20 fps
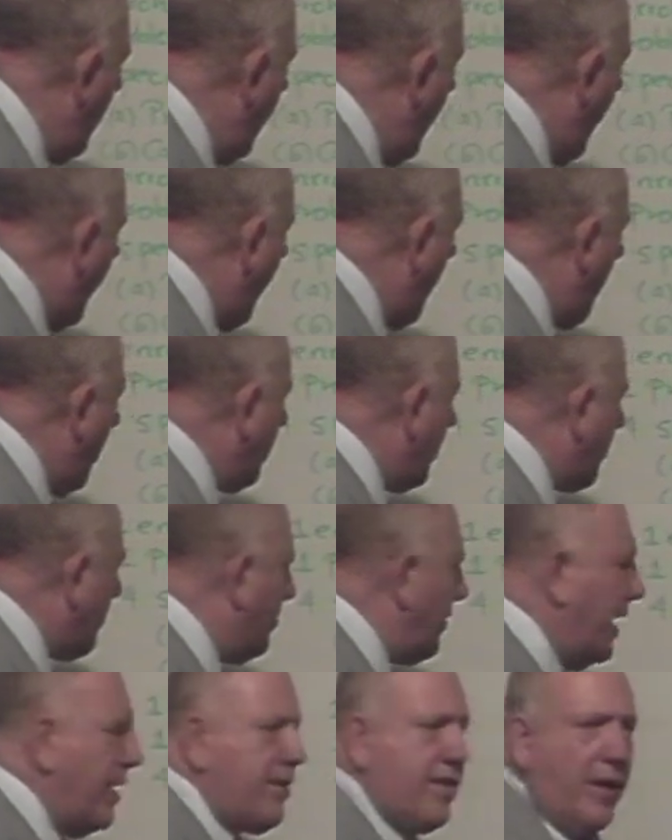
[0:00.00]
And I want to
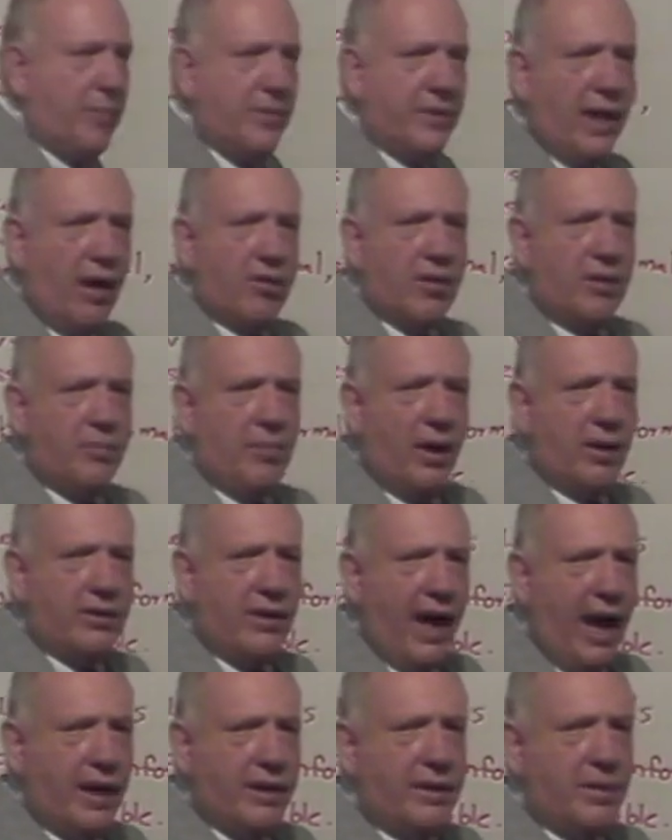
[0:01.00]
explain something else about
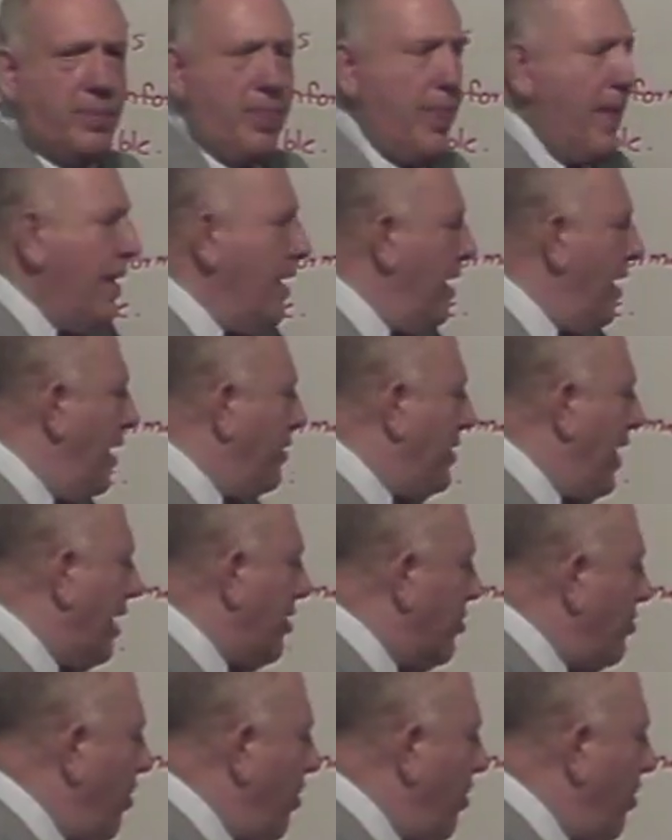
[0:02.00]
that. There's